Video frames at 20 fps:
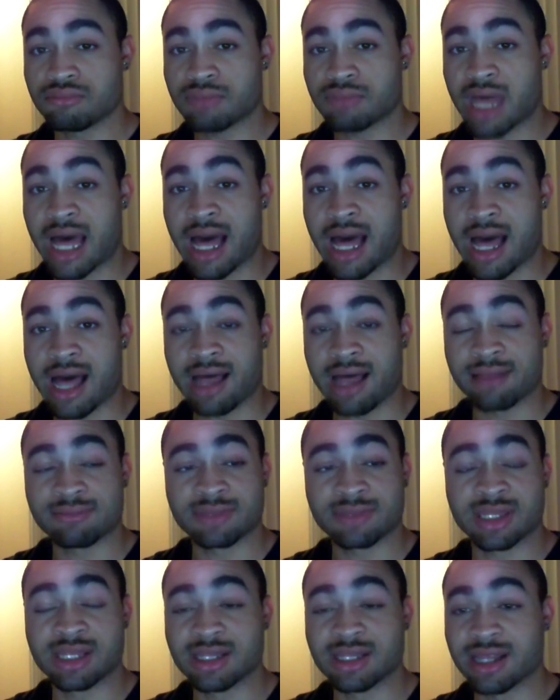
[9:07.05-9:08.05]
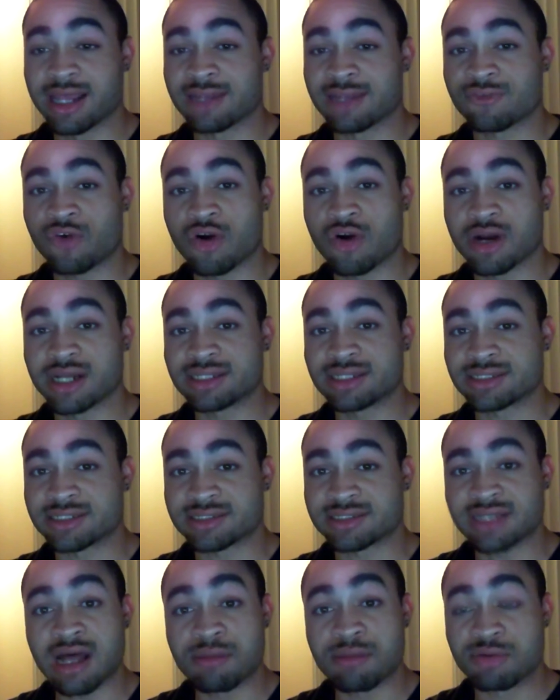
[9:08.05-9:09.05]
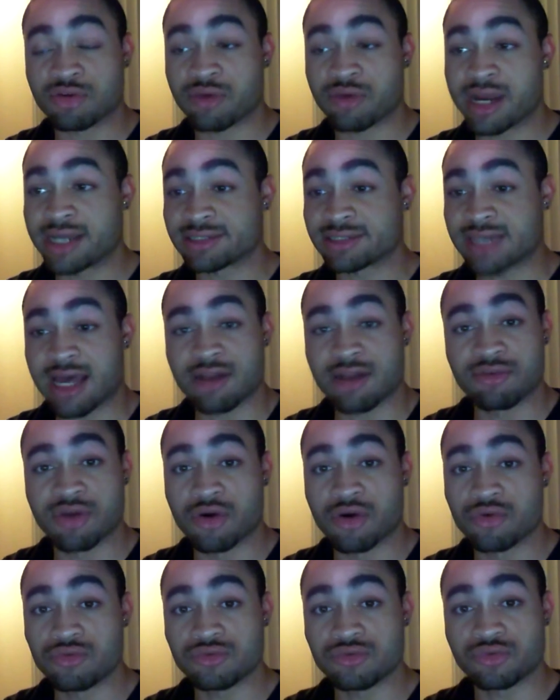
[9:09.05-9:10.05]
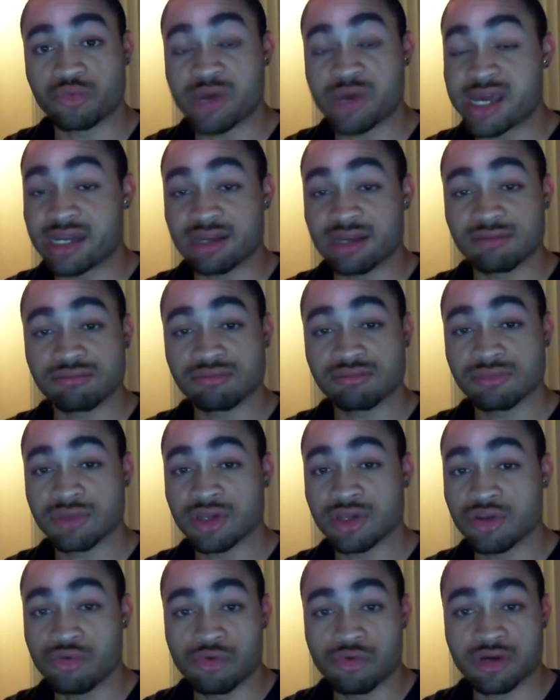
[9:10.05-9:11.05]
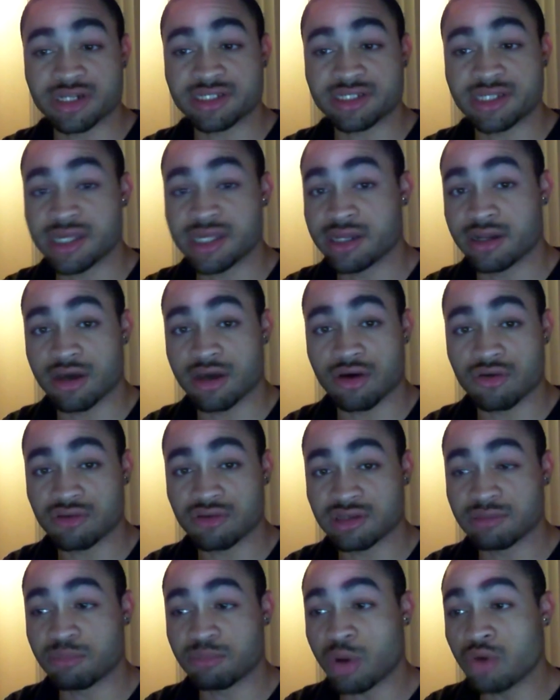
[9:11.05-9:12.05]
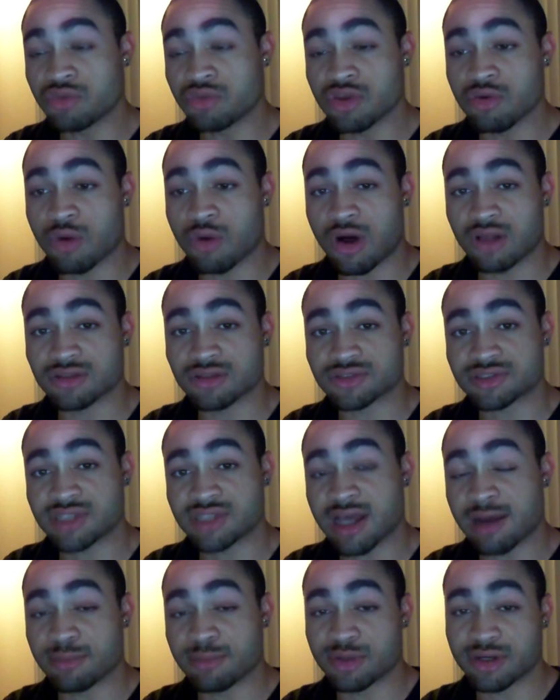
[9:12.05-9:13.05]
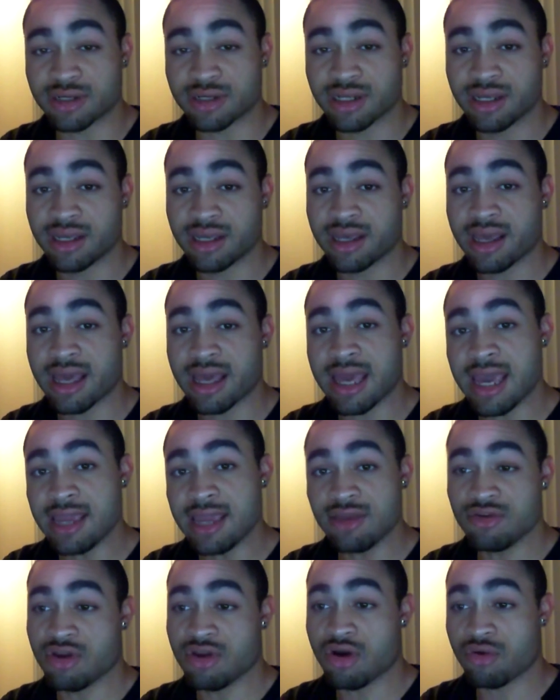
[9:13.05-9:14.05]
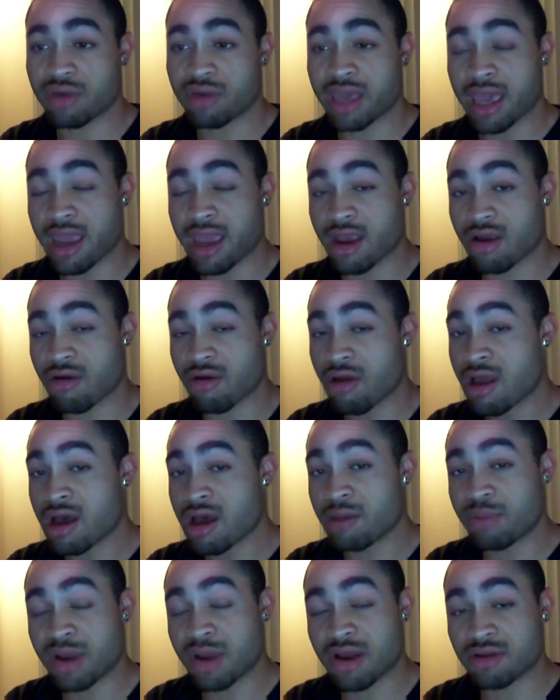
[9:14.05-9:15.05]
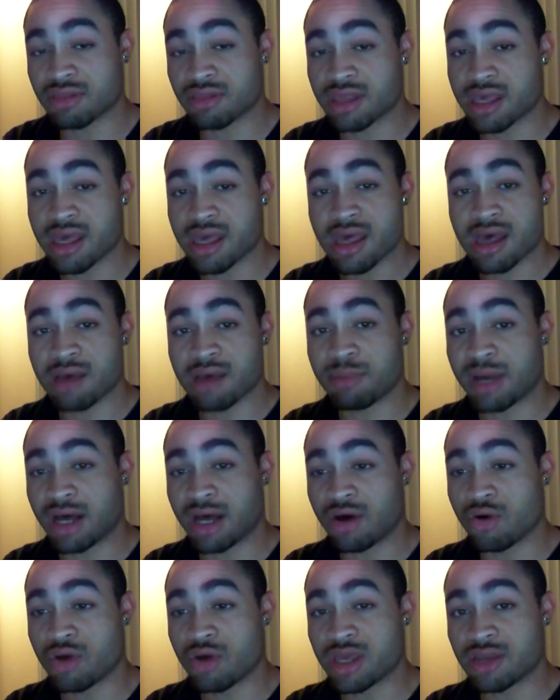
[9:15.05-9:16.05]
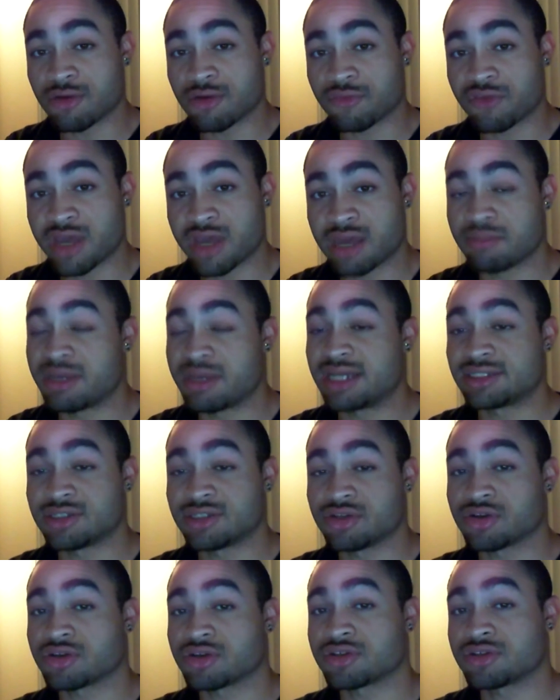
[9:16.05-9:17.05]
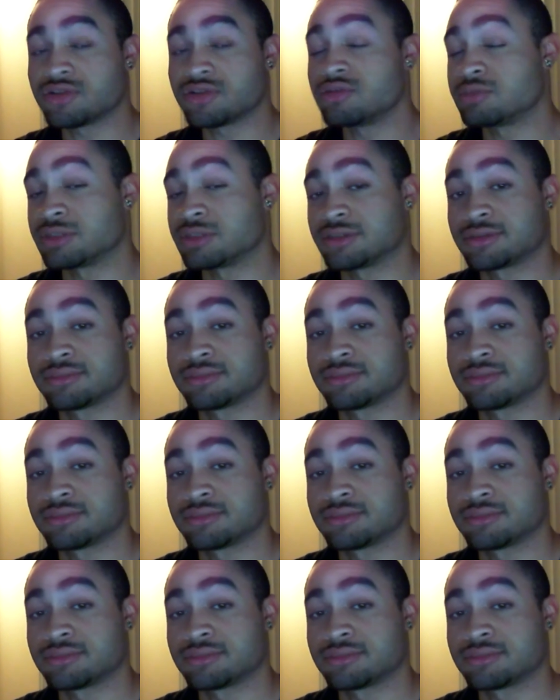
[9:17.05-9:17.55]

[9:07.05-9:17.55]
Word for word: I, as far as the stubborn race, I don't know who's winning, you or Nintendo, because both you all are stubborn, and you don't care, apparently, about your fan base and your consumers.